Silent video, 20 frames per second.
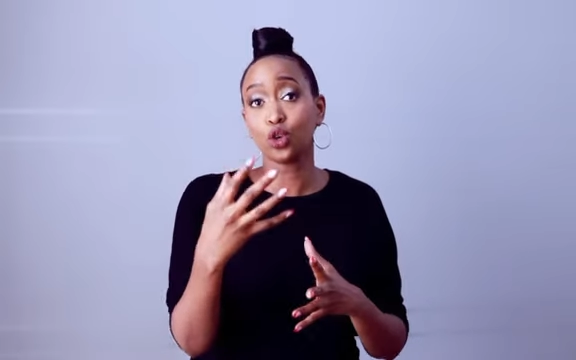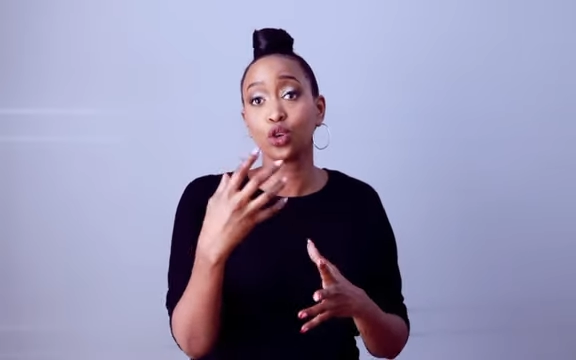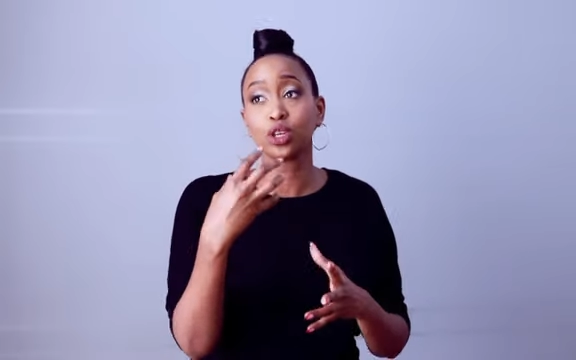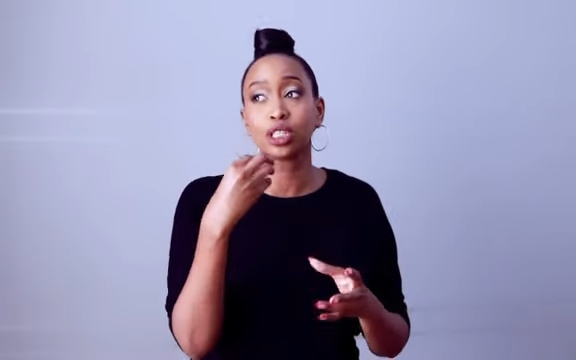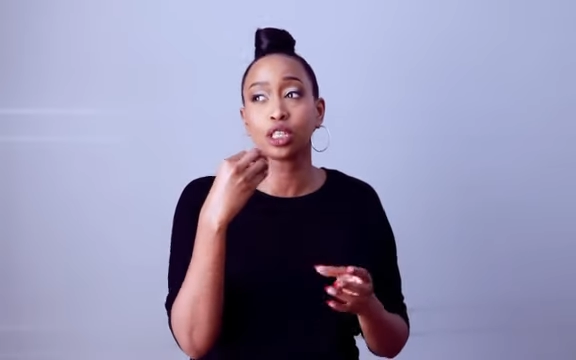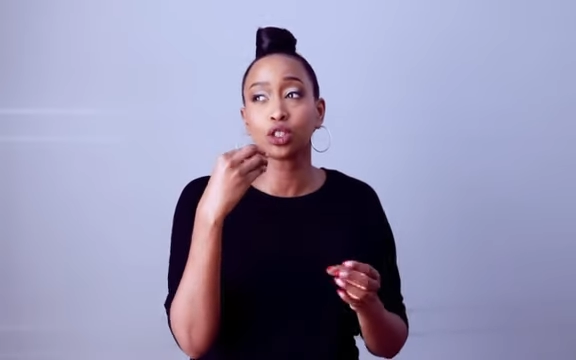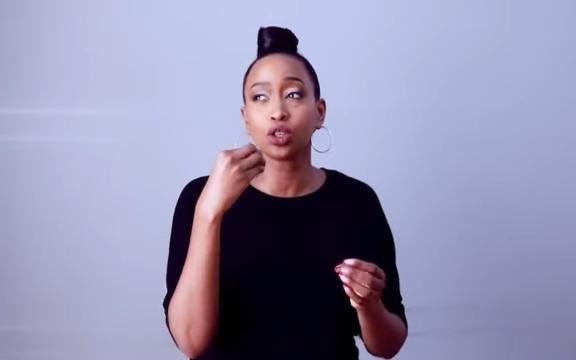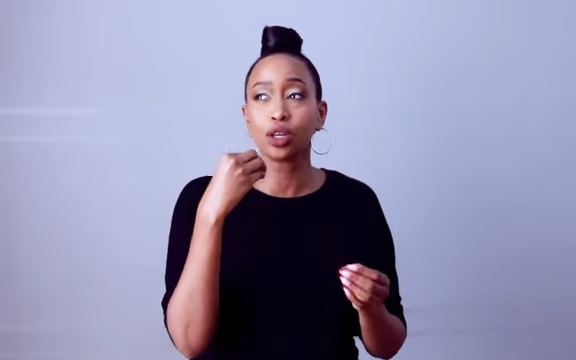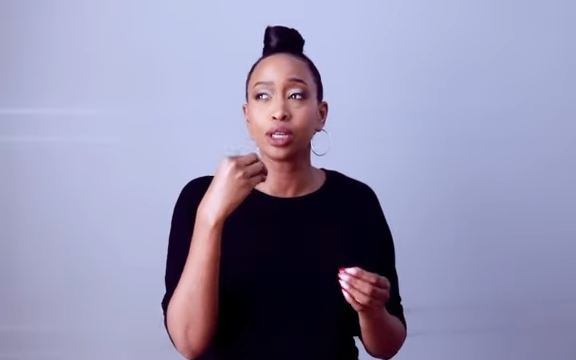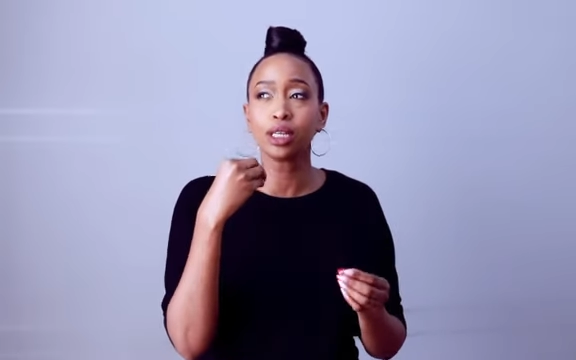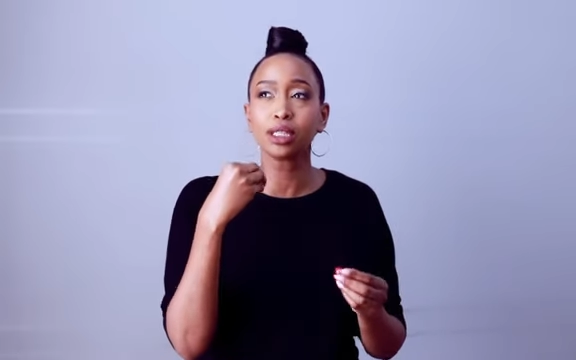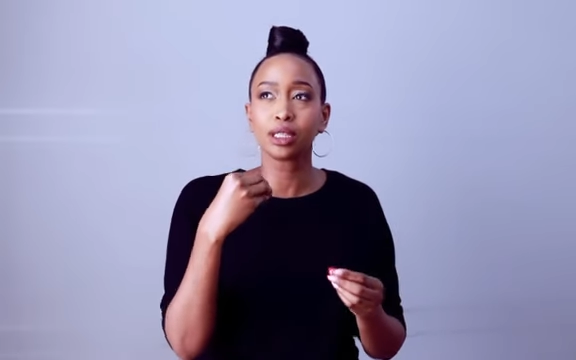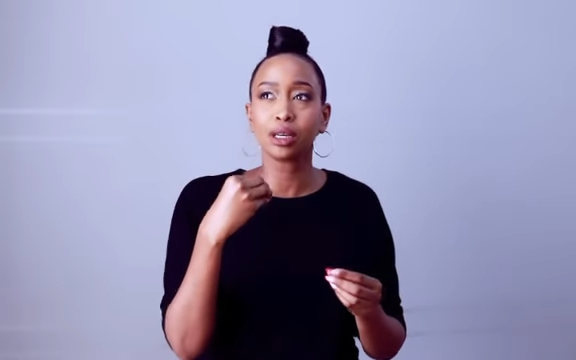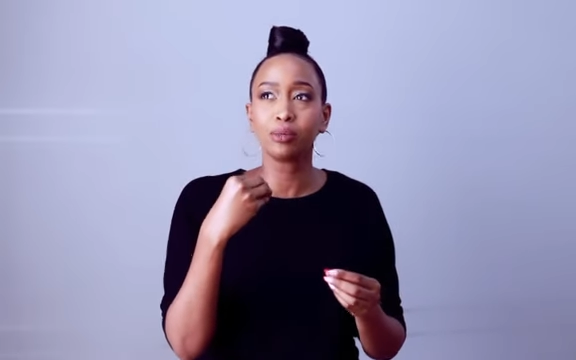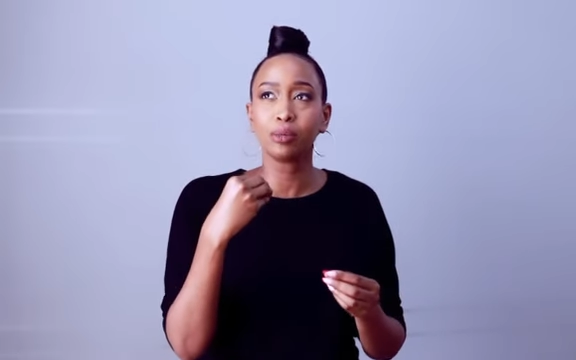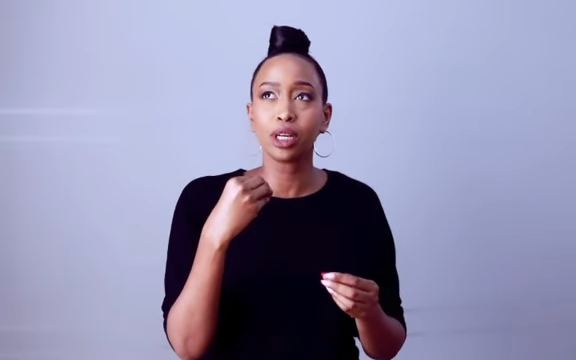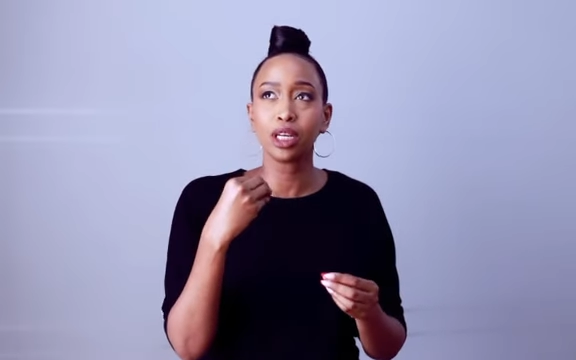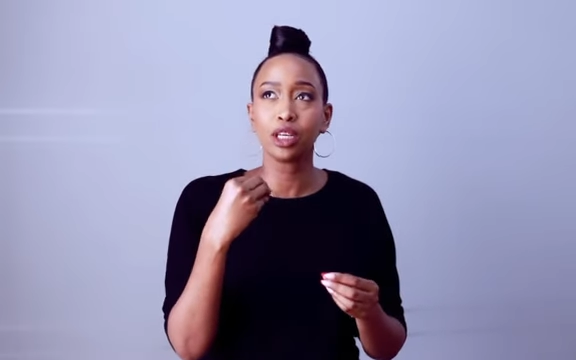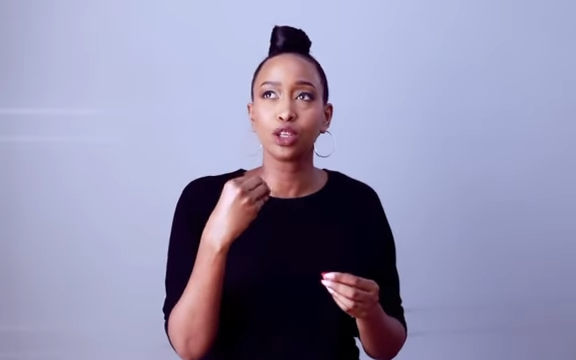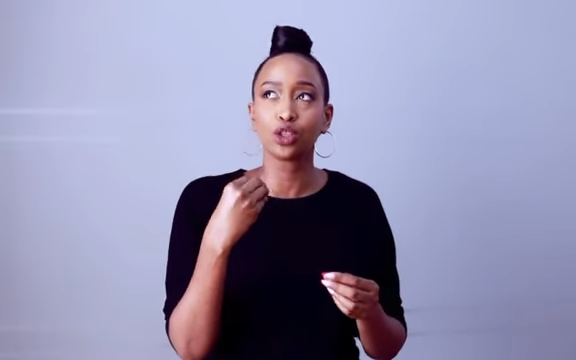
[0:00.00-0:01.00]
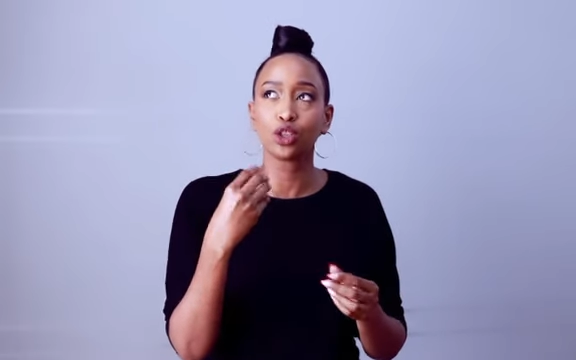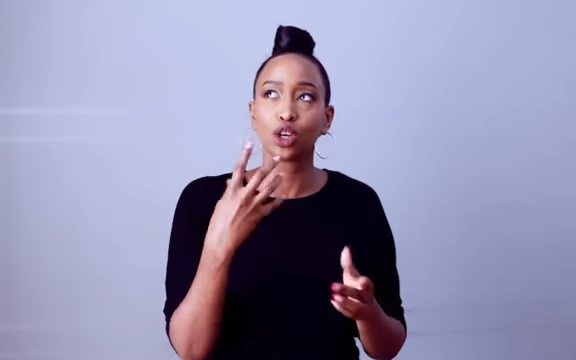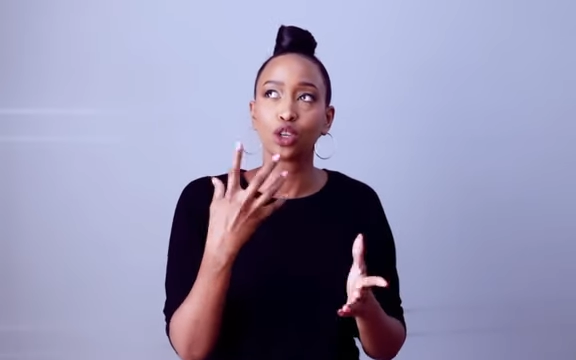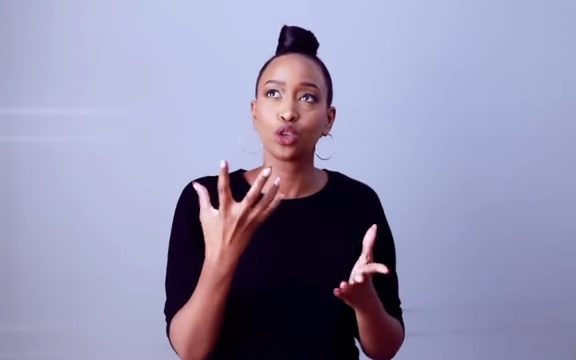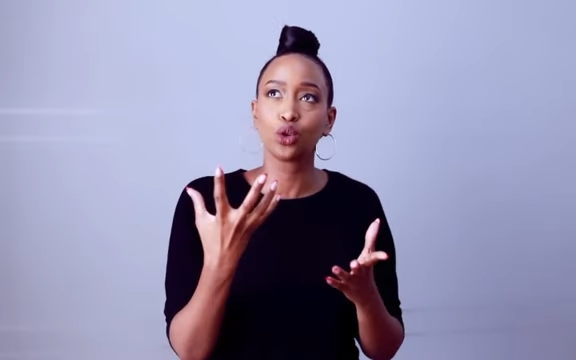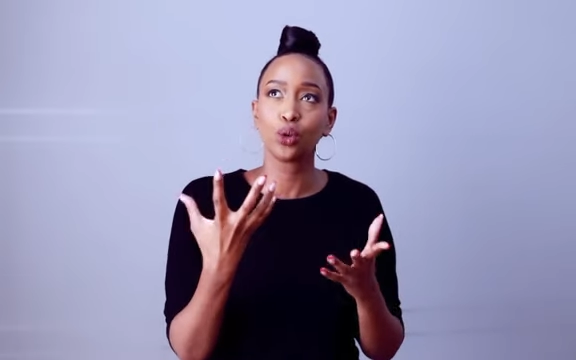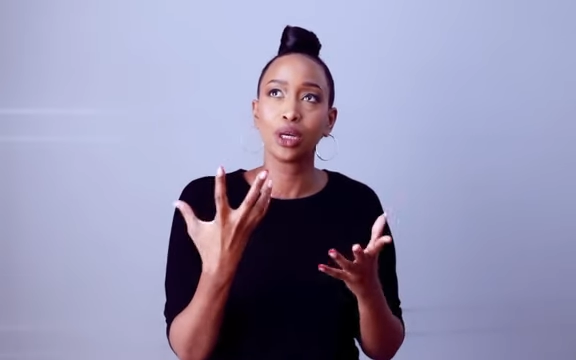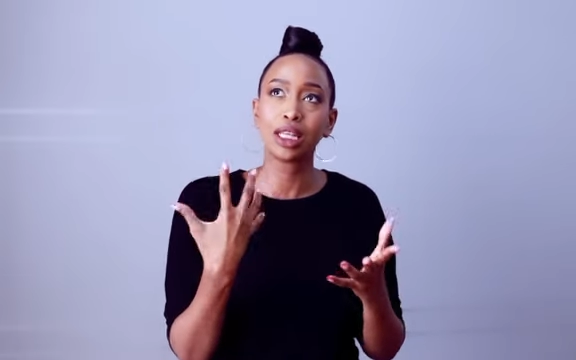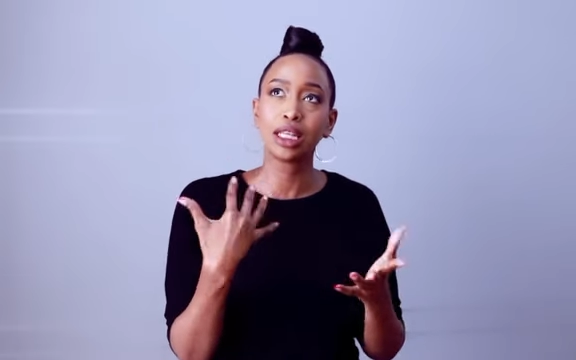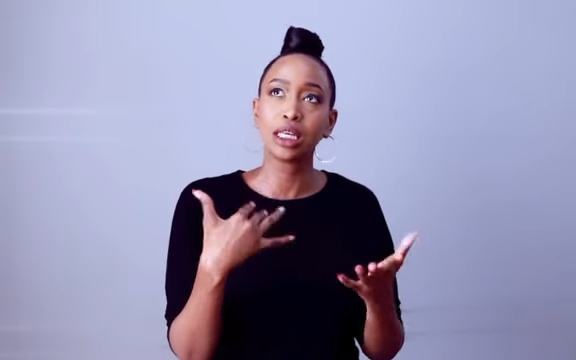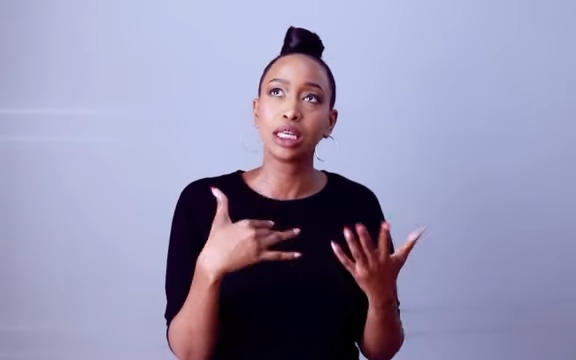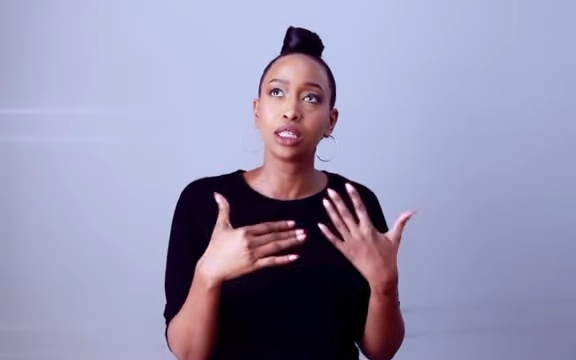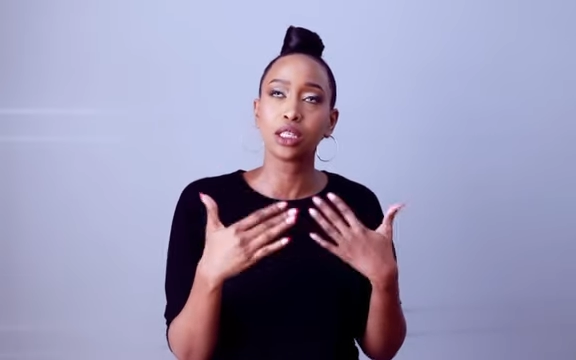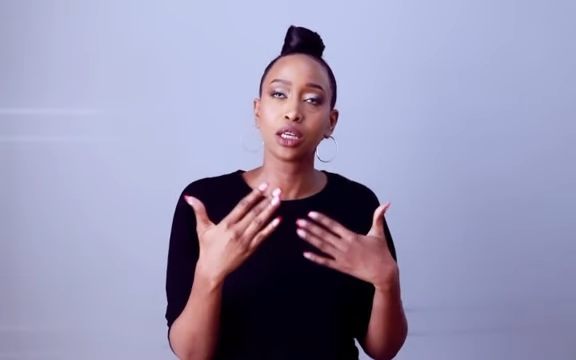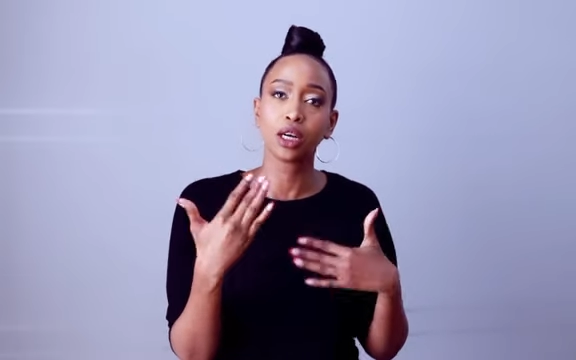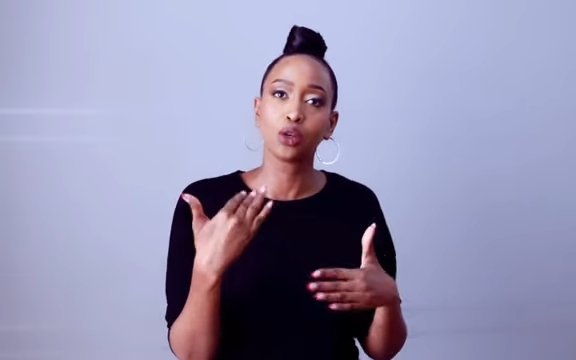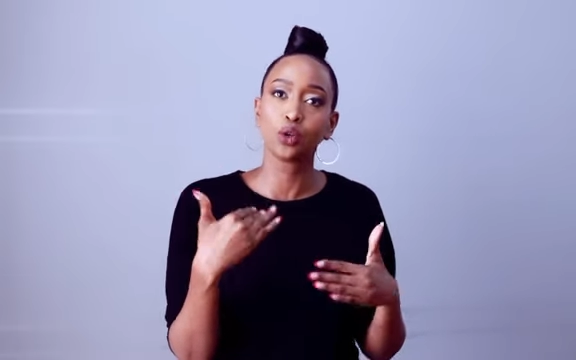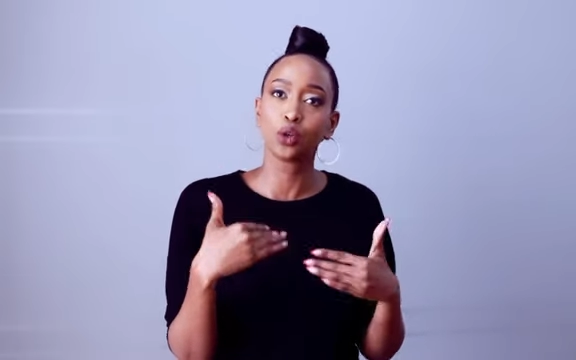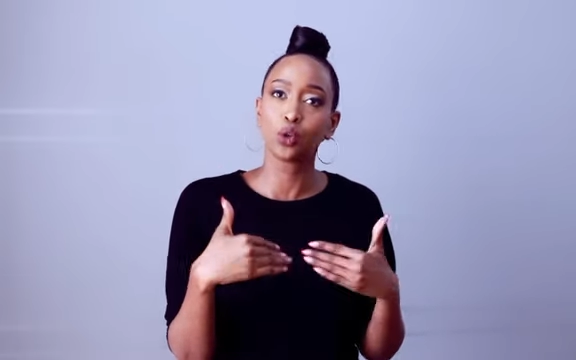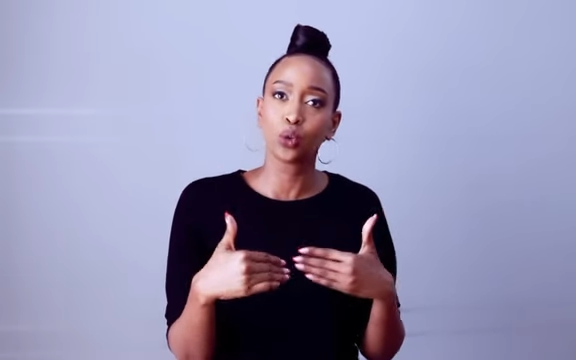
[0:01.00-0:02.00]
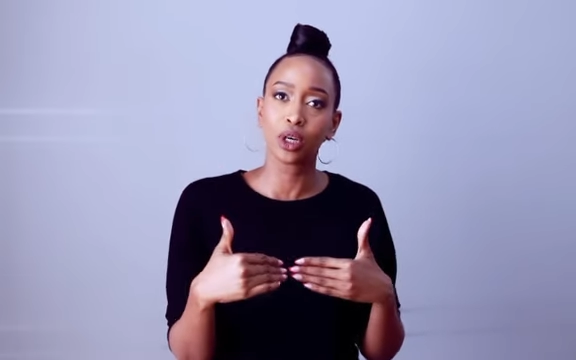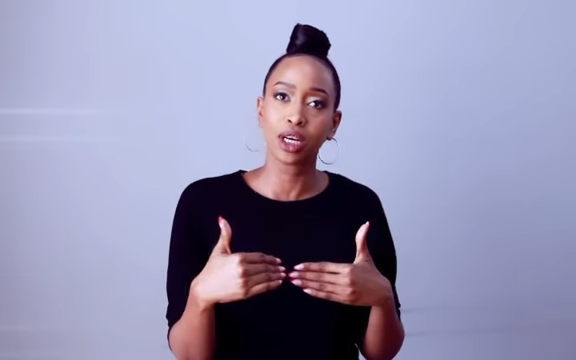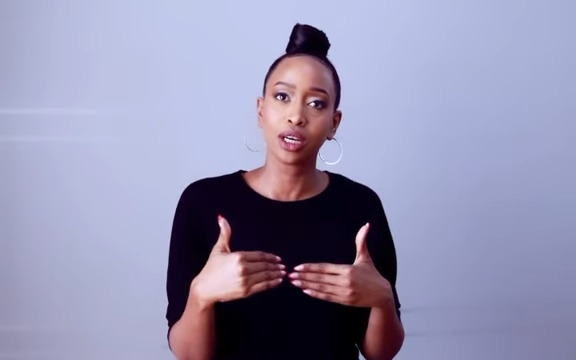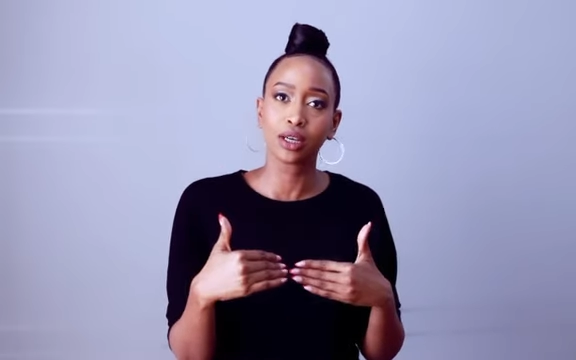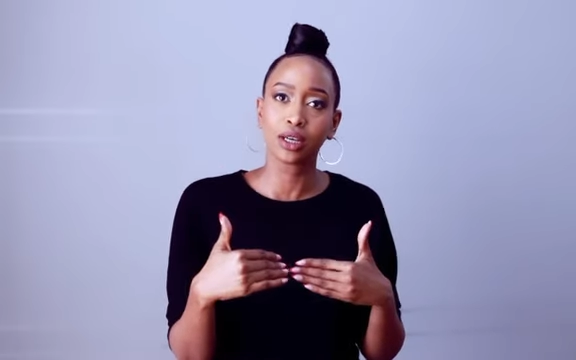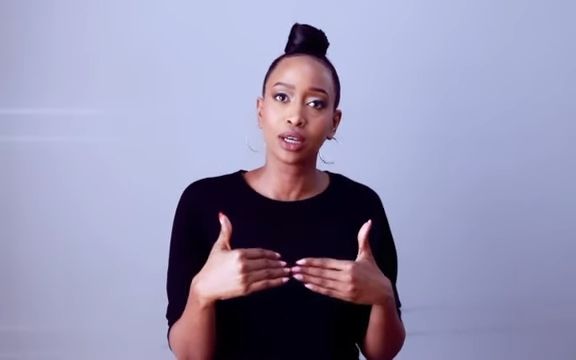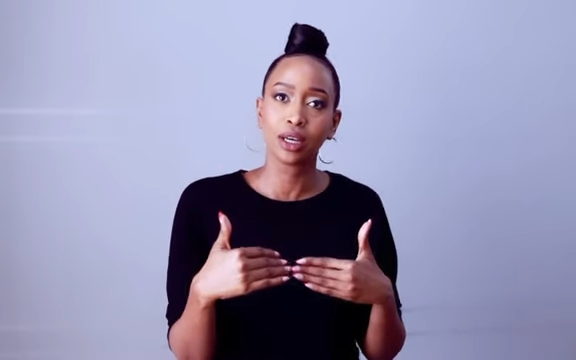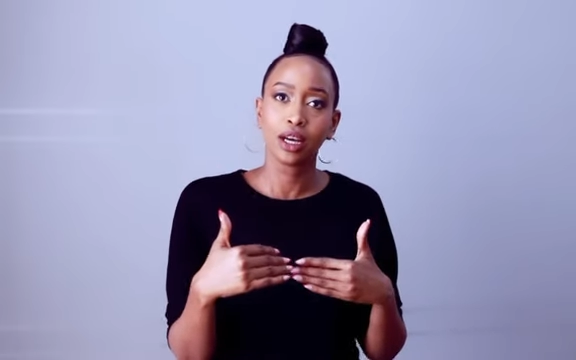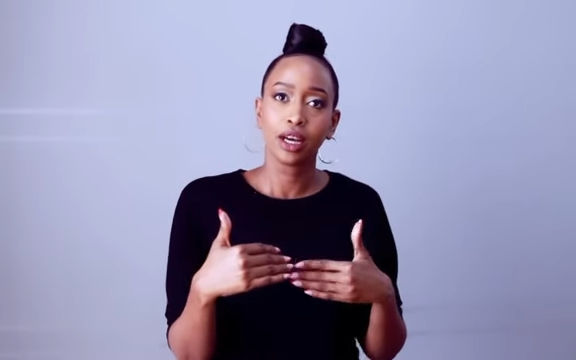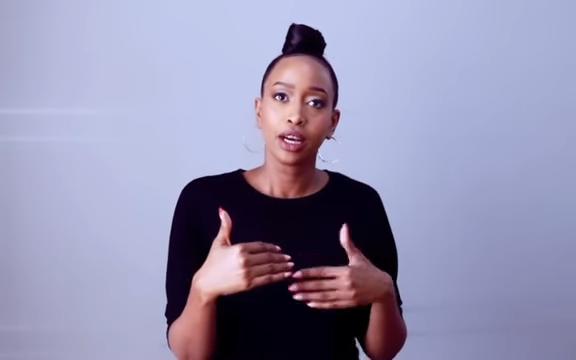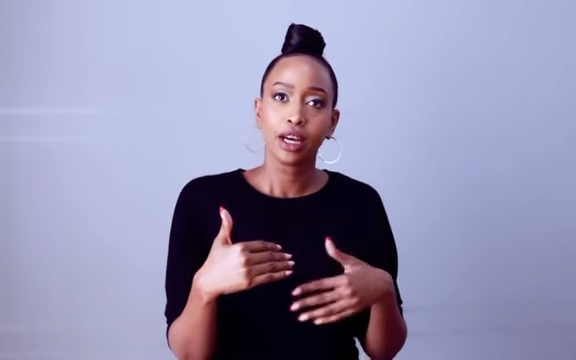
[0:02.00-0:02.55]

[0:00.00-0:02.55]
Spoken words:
Because as long as somebody's not doing the internal work,